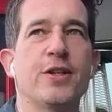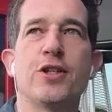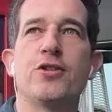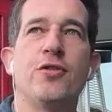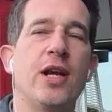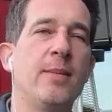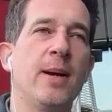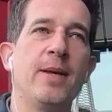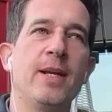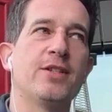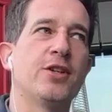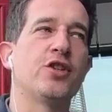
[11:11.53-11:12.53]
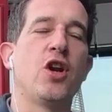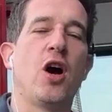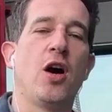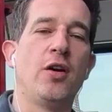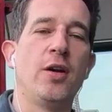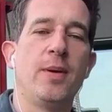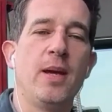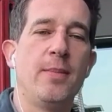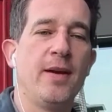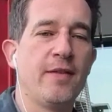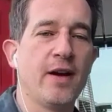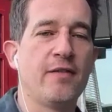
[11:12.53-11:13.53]
a dream. I mean, it's such an honor to be a
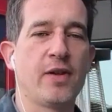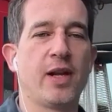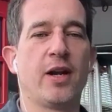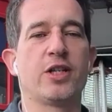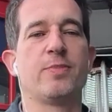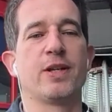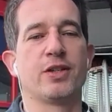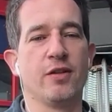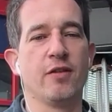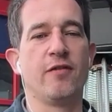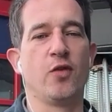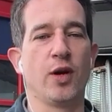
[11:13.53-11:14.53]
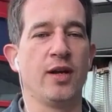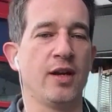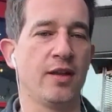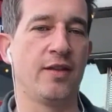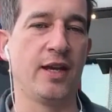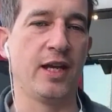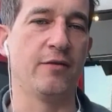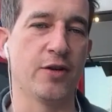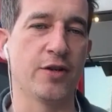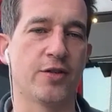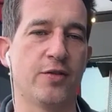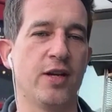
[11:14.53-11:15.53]
BFI Flair, especially the 40th
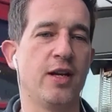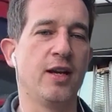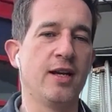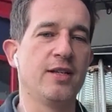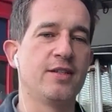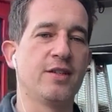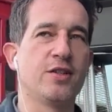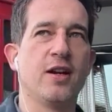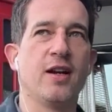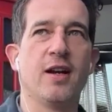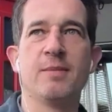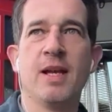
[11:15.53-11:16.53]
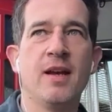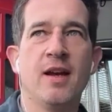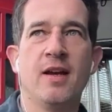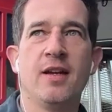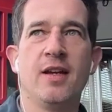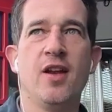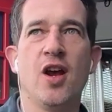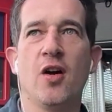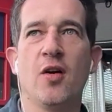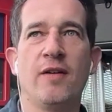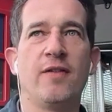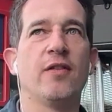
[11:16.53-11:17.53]
anniversary. It's such a,
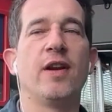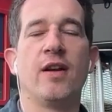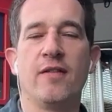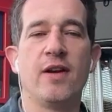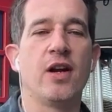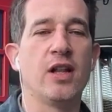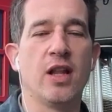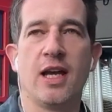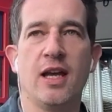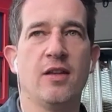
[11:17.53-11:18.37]
I feel very, very lucky.